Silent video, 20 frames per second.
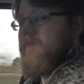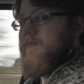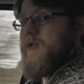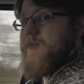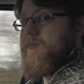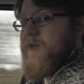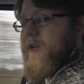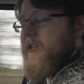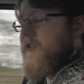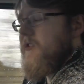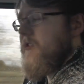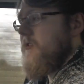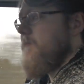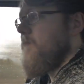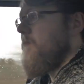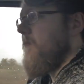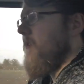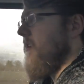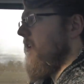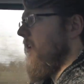springs,
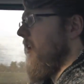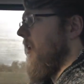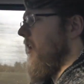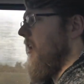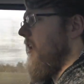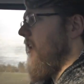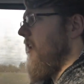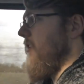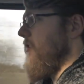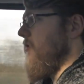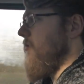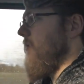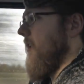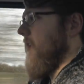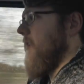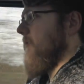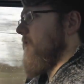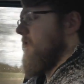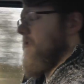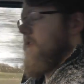uh, you
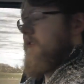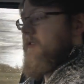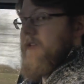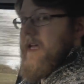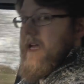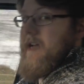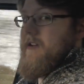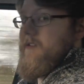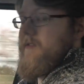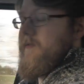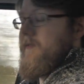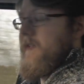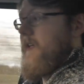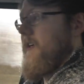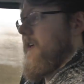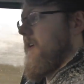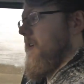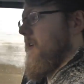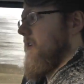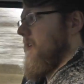have sacks of
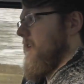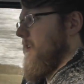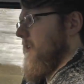air.